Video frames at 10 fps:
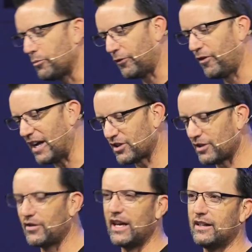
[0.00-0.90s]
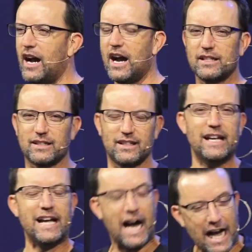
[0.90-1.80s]
professor then asked
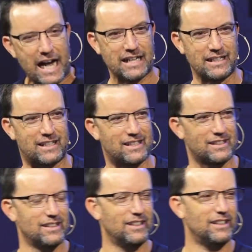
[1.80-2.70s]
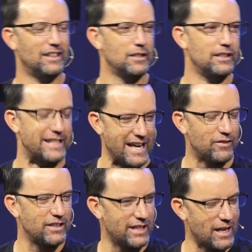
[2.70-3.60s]
us,
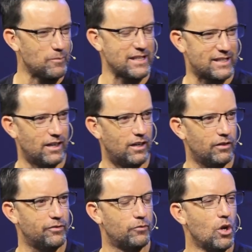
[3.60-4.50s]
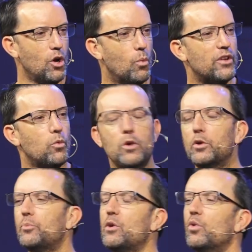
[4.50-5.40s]
David and myself, whether we would
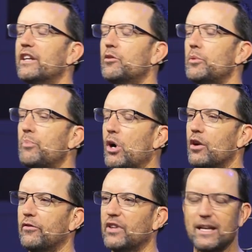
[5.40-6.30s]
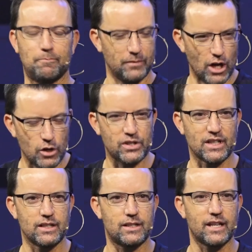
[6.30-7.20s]
be willing to be part of a
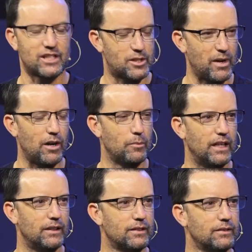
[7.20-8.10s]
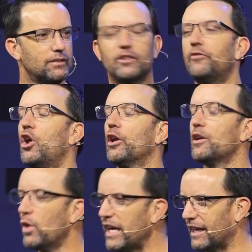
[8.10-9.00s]
hypnosis experiment the following
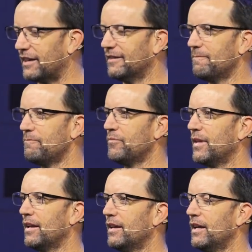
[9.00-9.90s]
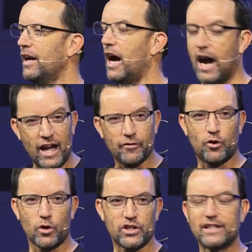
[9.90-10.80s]
week. I, of
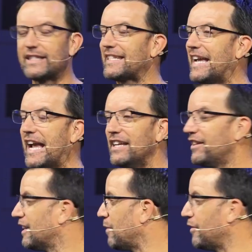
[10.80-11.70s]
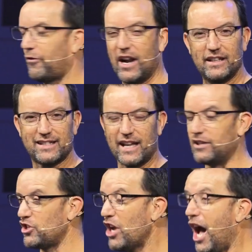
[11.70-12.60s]
course, didn't say anything, and my friend said,
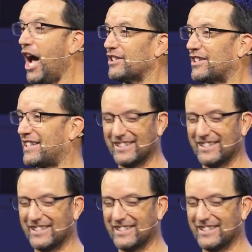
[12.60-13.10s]
Yes!